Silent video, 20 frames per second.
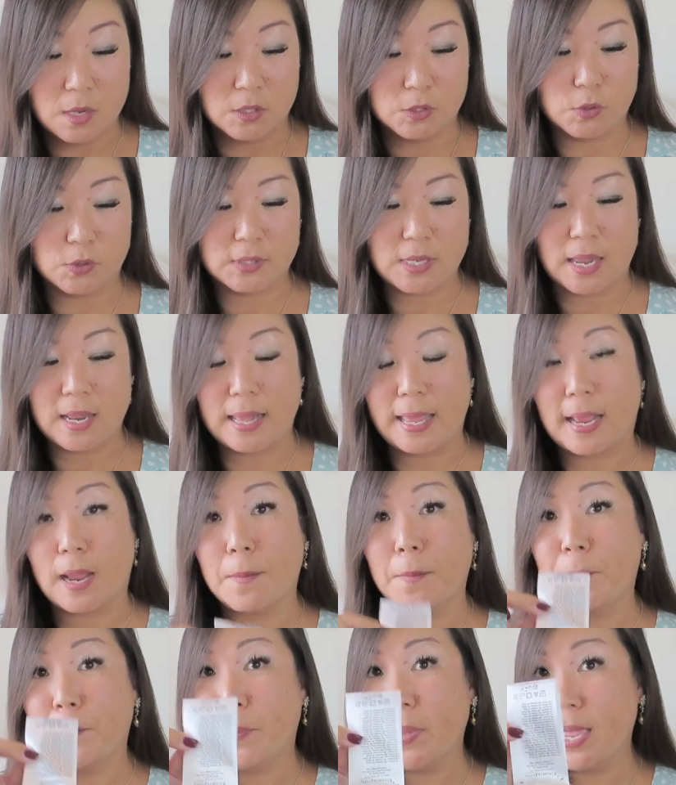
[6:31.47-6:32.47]
So it's got like
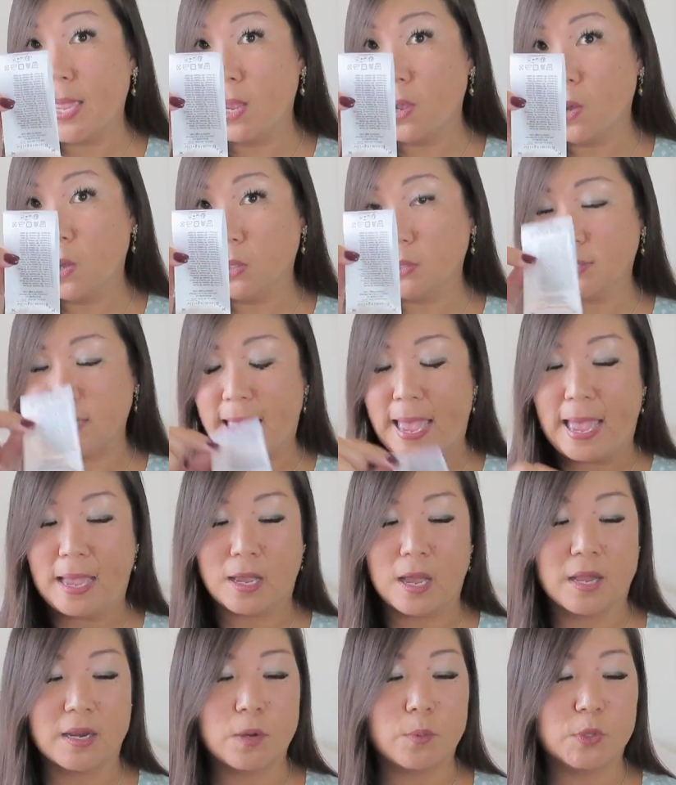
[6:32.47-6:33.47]
a big old
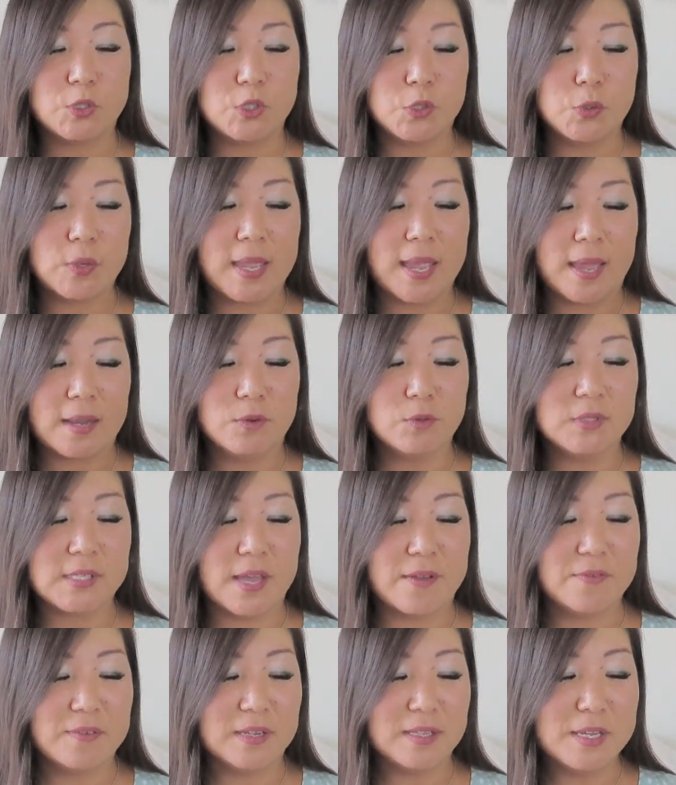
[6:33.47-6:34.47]
tag on it, which you can
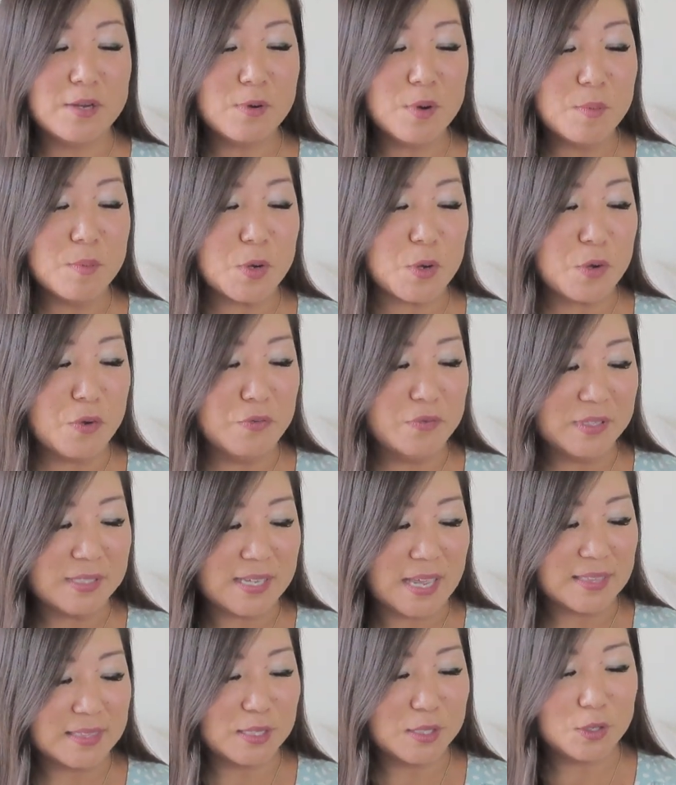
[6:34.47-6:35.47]
definitely remove.
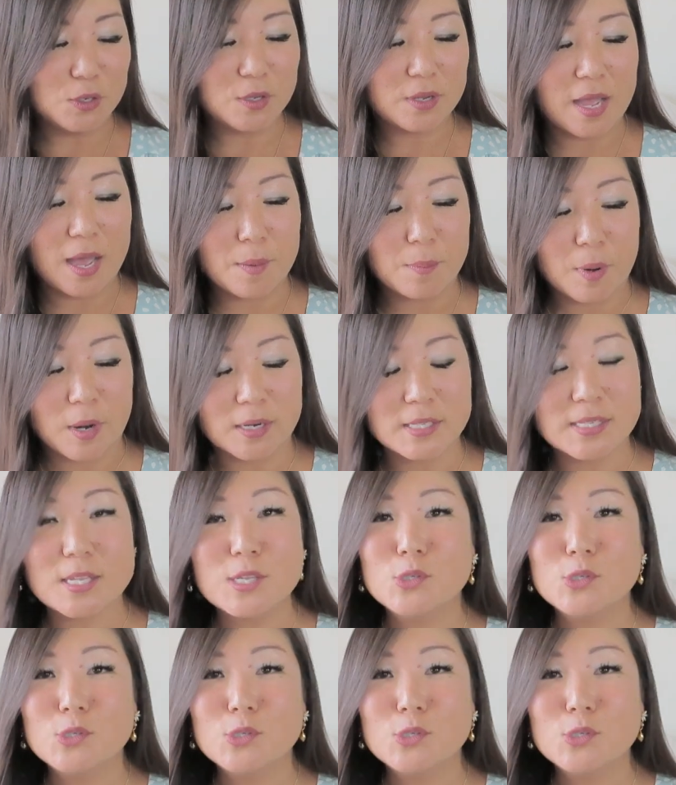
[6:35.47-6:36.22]
It's got the little cut marks.